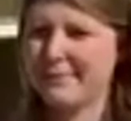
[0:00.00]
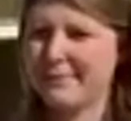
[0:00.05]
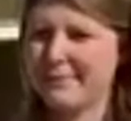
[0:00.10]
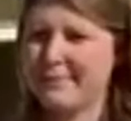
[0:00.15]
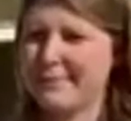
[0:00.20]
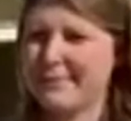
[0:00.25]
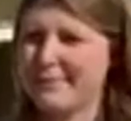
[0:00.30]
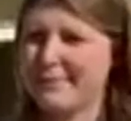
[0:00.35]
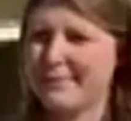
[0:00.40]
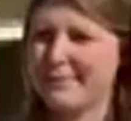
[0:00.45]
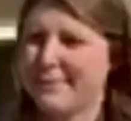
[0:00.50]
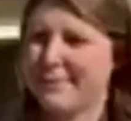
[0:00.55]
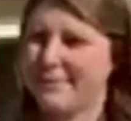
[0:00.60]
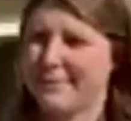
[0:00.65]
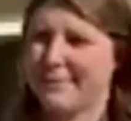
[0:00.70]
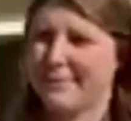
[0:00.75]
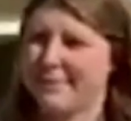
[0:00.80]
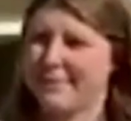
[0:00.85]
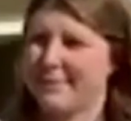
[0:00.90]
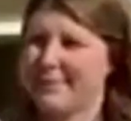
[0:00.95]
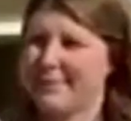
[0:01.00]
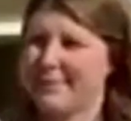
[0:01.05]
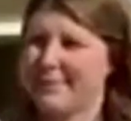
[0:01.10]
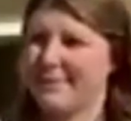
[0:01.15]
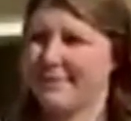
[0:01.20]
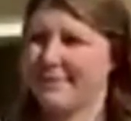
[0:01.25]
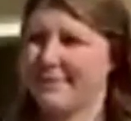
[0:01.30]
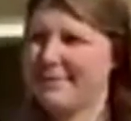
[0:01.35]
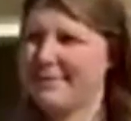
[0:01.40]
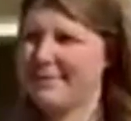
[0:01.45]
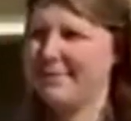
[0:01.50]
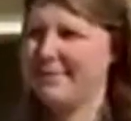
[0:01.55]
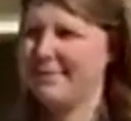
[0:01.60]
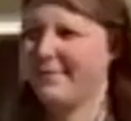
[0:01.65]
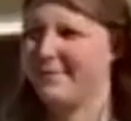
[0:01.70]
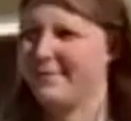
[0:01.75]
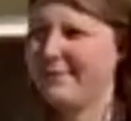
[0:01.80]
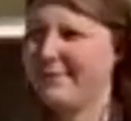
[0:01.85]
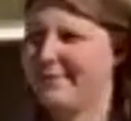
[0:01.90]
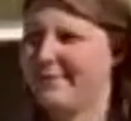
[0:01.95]

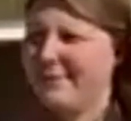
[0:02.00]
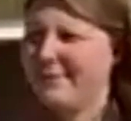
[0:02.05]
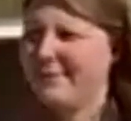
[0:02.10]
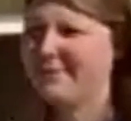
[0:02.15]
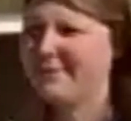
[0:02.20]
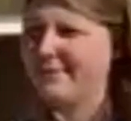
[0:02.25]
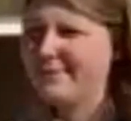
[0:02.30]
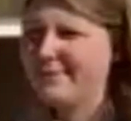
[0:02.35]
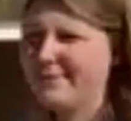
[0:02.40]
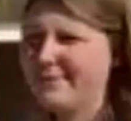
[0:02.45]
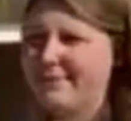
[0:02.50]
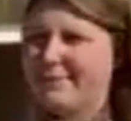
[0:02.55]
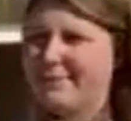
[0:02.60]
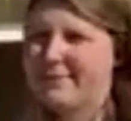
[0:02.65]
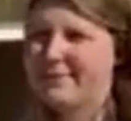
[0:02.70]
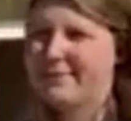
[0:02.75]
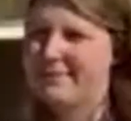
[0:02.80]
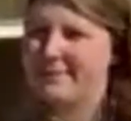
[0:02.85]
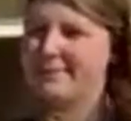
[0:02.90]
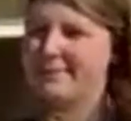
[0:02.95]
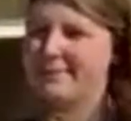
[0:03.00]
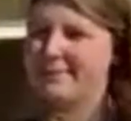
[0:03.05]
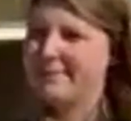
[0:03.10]
This person isn't speaking.